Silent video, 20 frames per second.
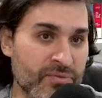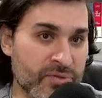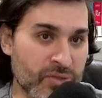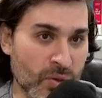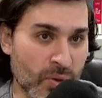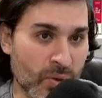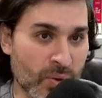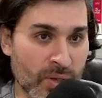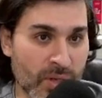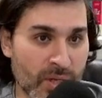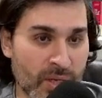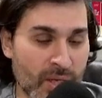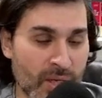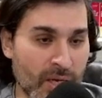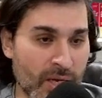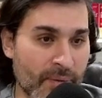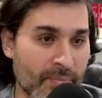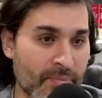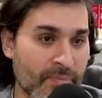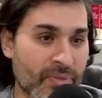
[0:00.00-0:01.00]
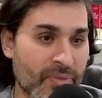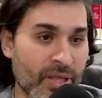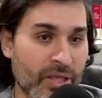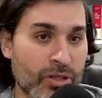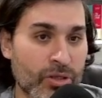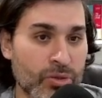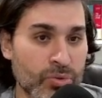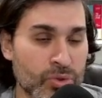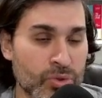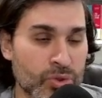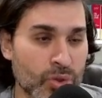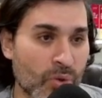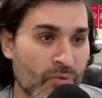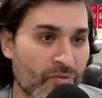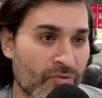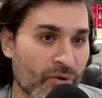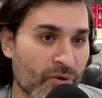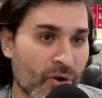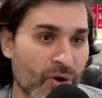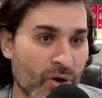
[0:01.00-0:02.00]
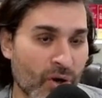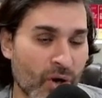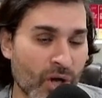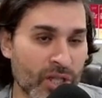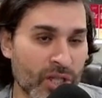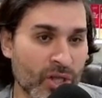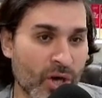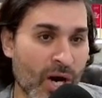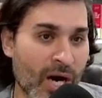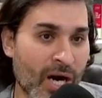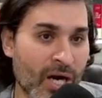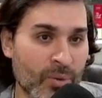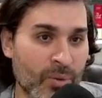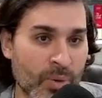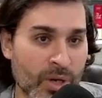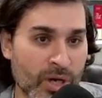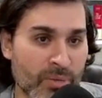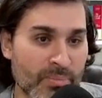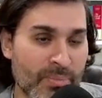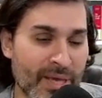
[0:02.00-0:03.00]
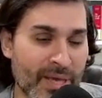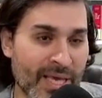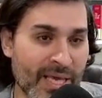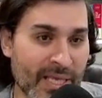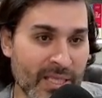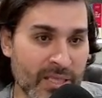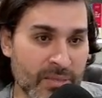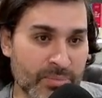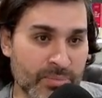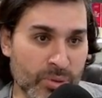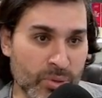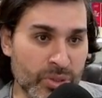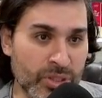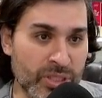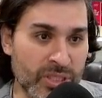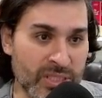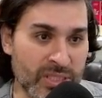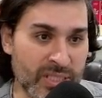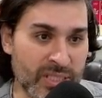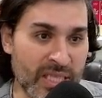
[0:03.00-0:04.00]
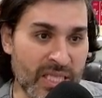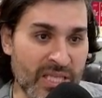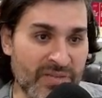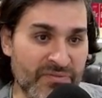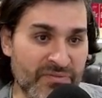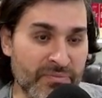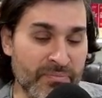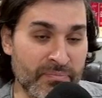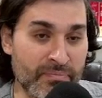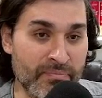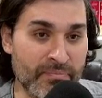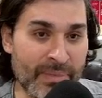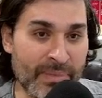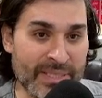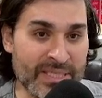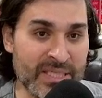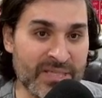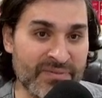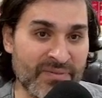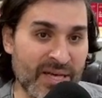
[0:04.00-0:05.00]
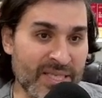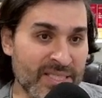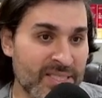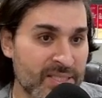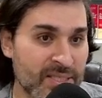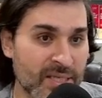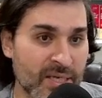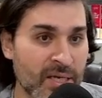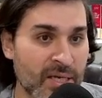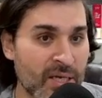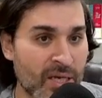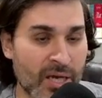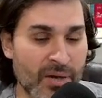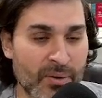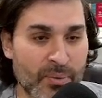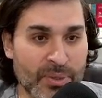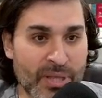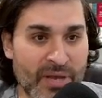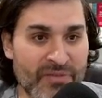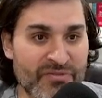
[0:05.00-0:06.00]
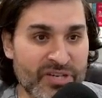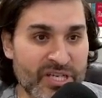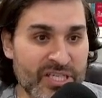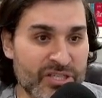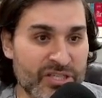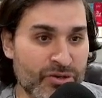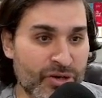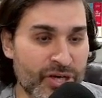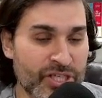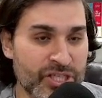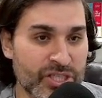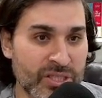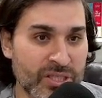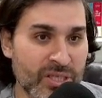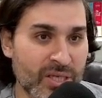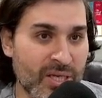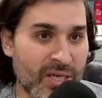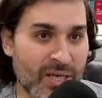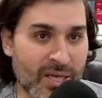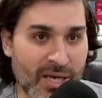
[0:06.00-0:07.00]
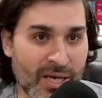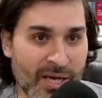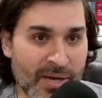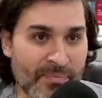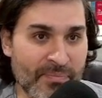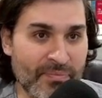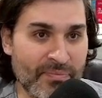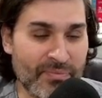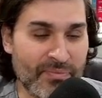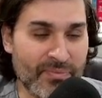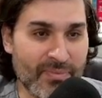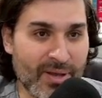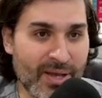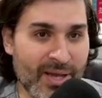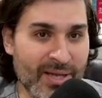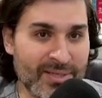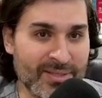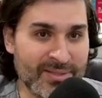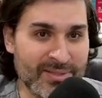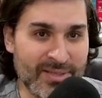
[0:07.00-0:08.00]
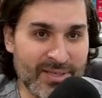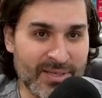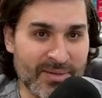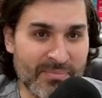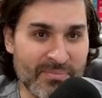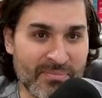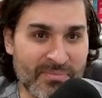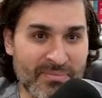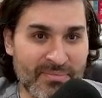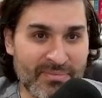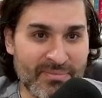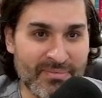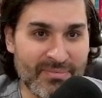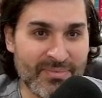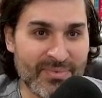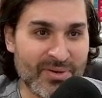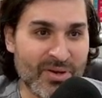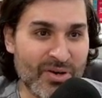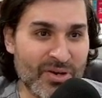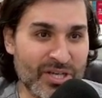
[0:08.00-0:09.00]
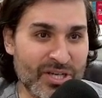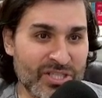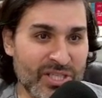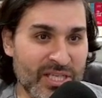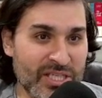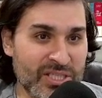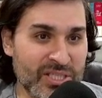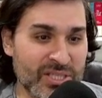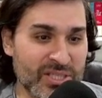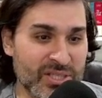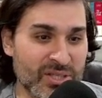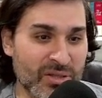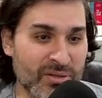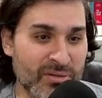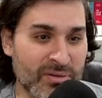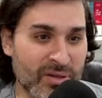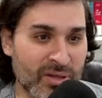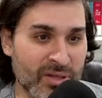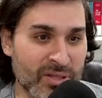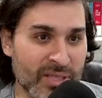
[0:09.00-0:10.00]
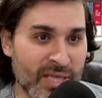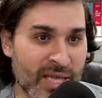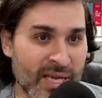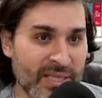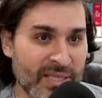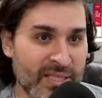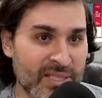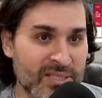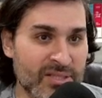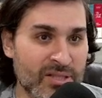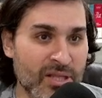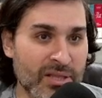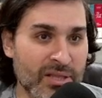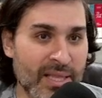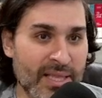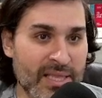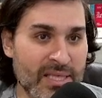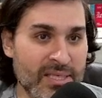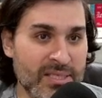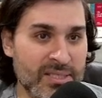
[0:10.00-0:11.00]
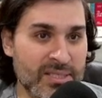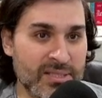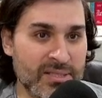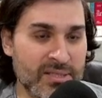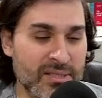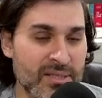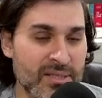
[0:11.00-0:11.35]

So thank you, Joe, for all your hard work on making the Proteus an even better device with every iteration. And congratulations on getting this done like this.